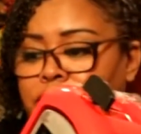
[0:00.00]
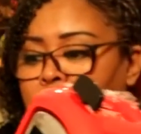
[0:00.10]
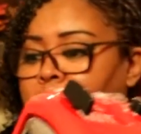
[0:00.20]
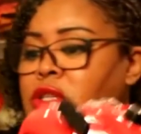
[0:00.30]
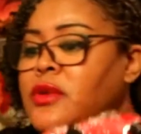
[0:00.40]
from
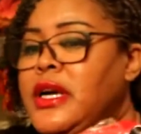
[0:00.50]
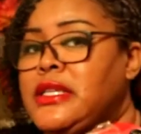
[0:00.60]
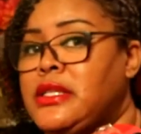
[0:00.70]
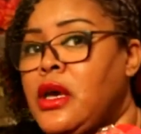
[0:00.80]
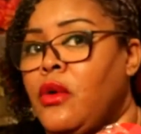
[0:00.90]
Toys R
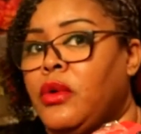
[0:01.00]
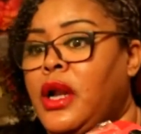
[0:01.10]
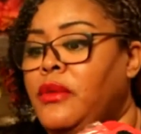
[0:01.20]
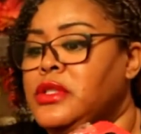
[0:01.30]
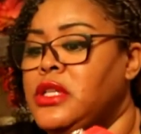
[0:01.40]
Us.
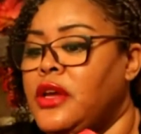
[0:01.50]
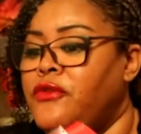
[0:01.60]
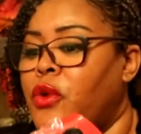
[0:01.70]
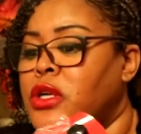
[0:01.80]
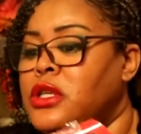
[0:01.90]
When I was
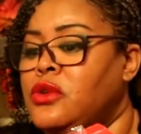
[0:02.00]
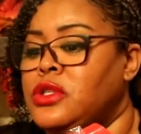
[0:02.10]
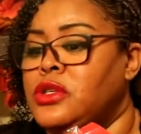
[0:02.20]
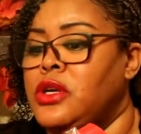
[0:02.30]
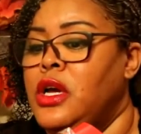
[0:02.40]
looking for a
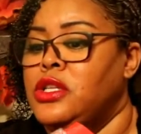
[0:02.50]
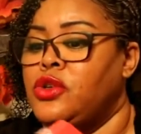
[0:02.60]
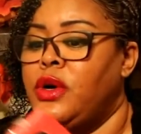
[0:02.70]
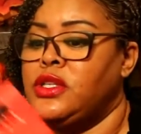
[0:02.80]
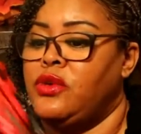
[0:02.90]
toaster,
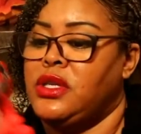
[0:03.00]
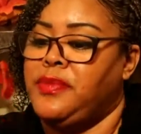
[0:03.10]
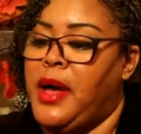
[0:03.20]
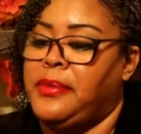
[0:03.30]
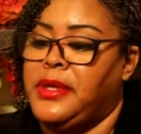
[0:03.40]
Toys R
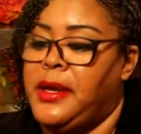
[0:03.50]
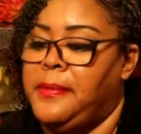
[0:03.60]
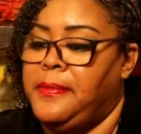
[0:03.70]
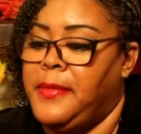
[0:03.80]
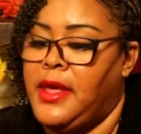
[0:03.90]
Us popped up.